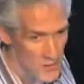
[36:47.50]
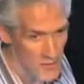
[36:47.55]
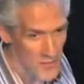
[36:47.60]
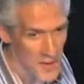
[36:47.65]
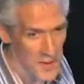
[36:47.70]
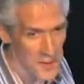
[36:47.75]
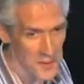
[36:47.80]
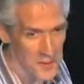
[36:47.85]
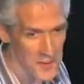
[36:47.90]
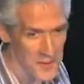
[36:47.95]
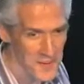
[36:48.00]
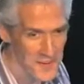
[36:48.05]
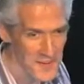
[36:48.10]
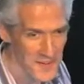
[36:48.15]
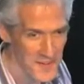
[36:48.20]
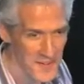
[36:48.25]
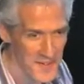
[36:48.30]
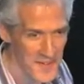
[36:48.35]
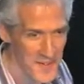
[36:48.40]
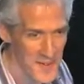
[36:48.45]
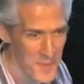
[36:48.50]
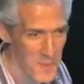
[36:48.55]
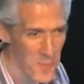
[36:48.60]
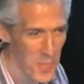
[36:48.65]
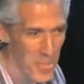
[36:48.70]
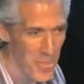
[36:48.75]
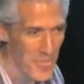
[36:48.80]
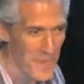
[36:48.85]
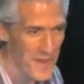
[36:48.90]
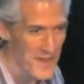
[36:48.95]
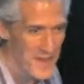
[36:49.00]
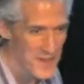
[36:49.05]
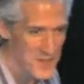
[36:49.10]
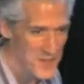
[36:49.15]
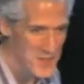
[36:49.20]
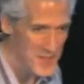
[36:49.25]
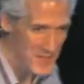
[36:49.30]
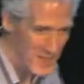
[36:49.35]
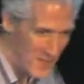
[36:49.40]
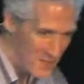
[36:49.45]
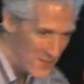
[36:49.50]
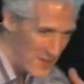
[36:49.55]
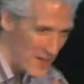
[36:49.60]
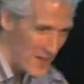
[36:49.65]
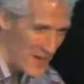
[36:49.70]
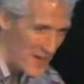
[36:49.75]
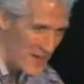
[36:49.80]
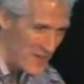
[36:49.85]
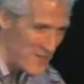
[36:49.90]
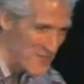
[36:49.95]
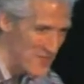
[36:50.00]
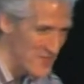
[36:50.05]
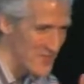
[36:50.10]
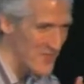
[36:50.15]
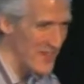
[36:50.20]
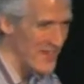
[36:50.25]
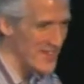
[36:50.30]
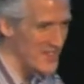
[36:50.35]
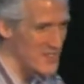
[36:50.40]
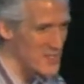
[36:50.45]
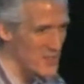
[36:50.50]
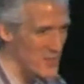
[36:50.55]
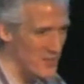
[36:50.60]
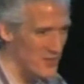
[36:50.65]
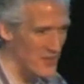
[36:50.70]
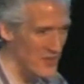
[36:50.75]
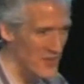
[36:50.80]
failed there's a lovely kind of uh, sort of